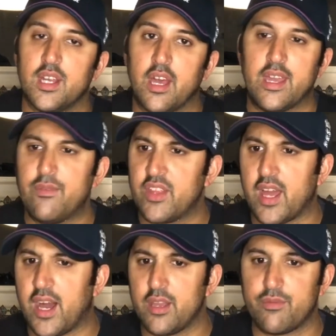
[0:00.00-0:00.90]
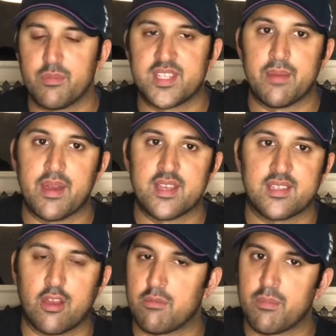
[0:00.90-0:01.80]
even the guy from the TMS, I
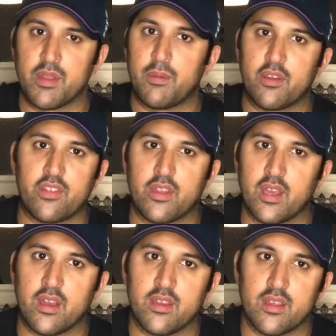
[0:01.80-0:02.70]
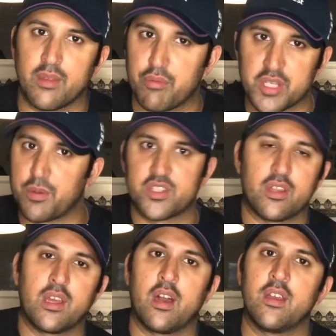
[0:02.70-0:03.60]
can't remember the Pakistani guy, I think British
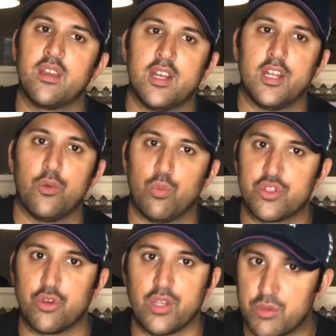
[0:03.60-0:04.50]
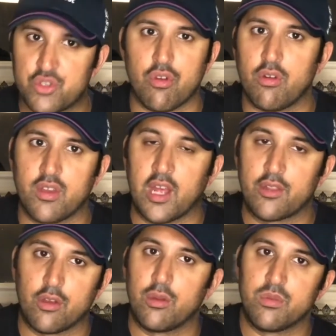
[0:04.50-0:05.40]
Pakistani guy, was good. He was strong. I
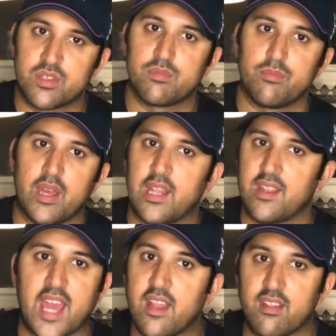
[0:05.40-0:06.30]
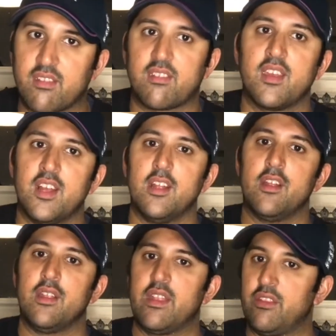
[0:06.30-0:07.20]
thought he was, and again, it's
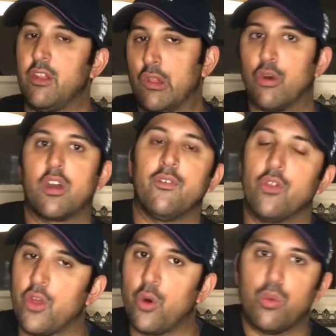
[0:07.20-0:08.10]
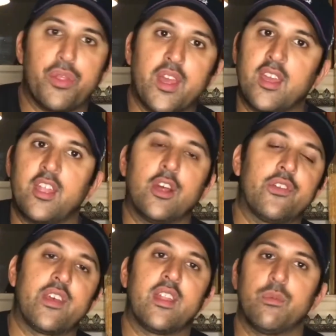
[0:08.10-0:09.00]
the look of the whole thing, you know, I
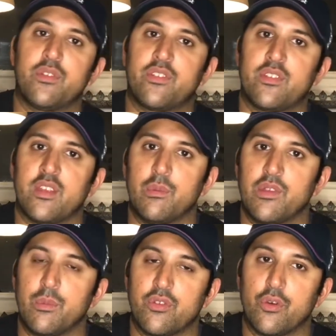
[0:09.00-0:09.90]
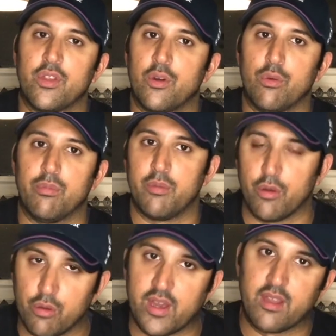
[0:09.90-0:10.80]
said it was good. It
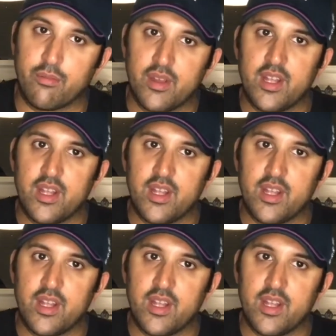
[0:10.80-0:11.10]
all kind of